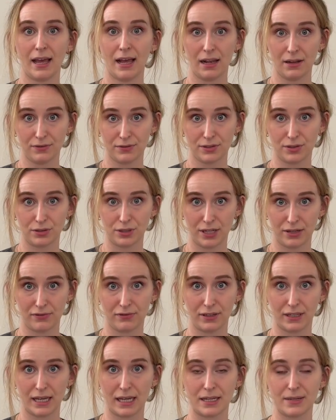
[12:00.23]
health
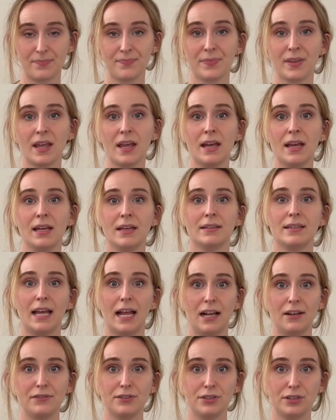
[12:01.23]
certificate. The
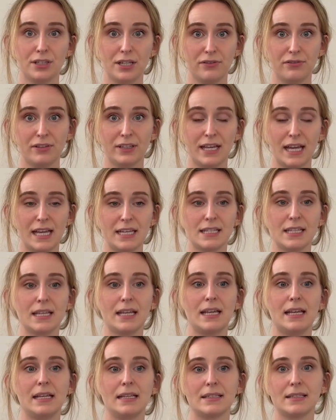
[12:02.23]
health certificate
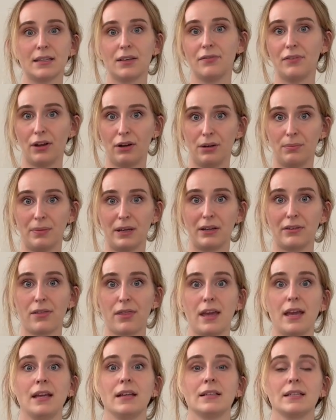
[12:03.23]
is a very big
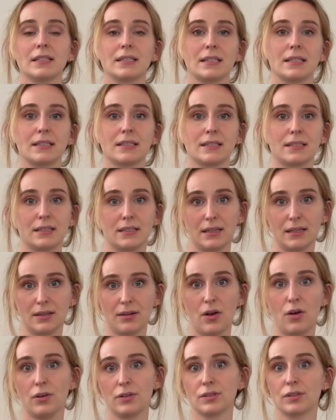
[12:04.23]
thing. This is
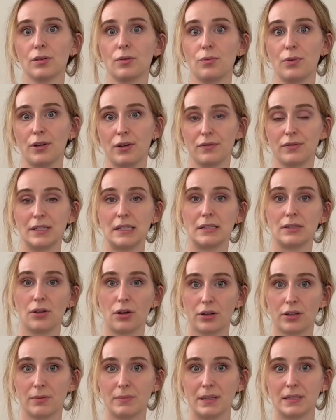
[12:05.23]
also one of these
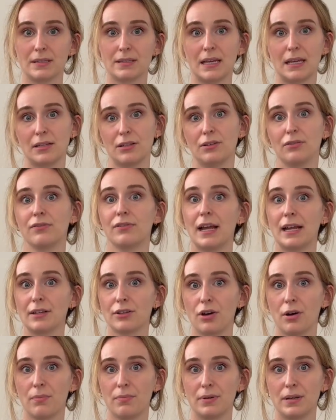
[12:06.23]
documents that your flight
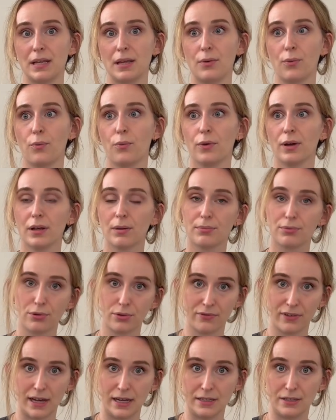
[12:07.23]
company will
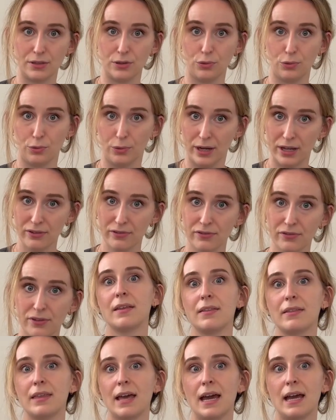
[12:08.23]
provide you with,
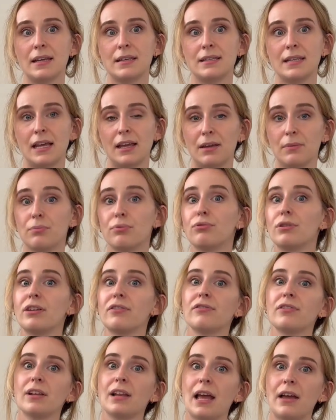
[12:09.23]
that they
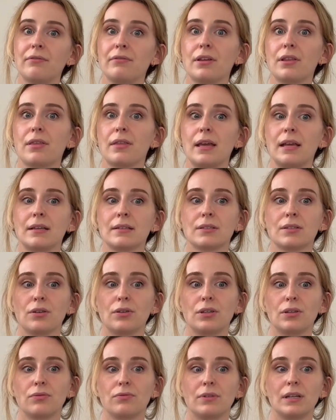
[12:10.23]
pre-fill everything so
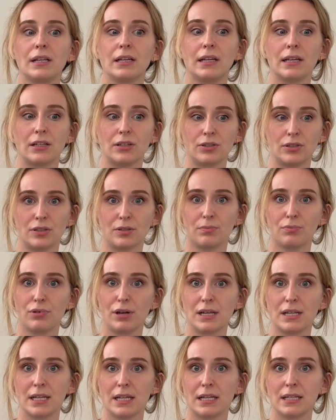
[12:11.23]
you really can just
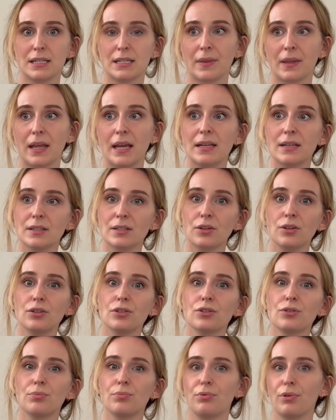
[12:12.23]
print it. It is good
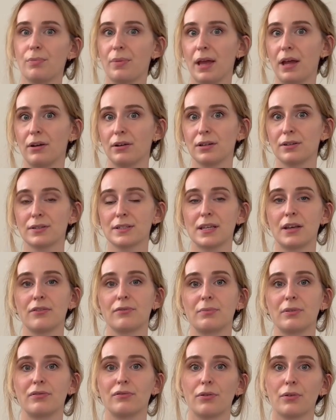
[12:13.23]
to prepare yourself
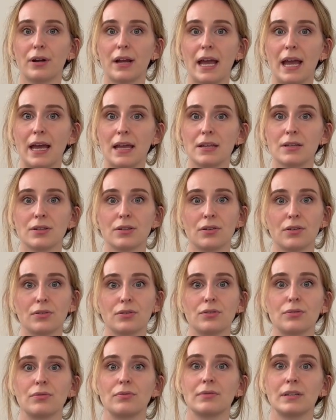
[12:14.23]
beforehand, you know,
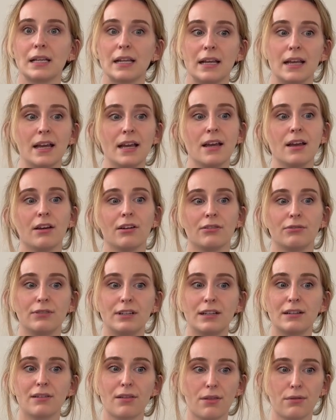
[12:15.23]
to really
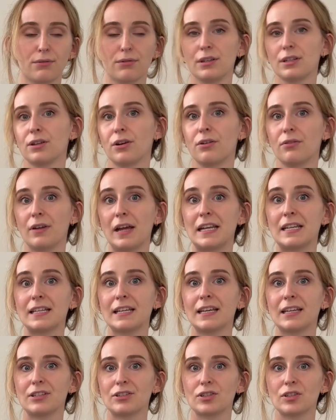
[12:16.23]
read through it already
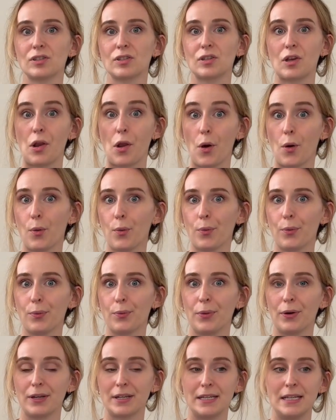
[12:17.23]
and just know
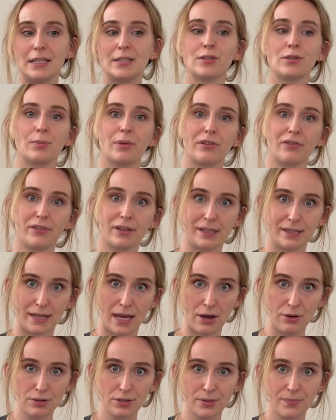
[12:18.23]
what needs to be filled
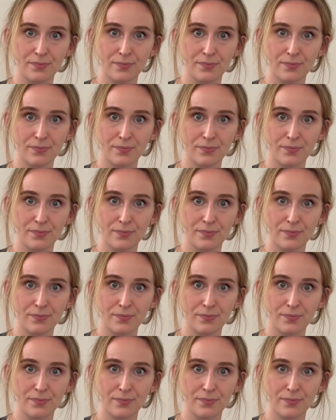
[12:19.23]
out.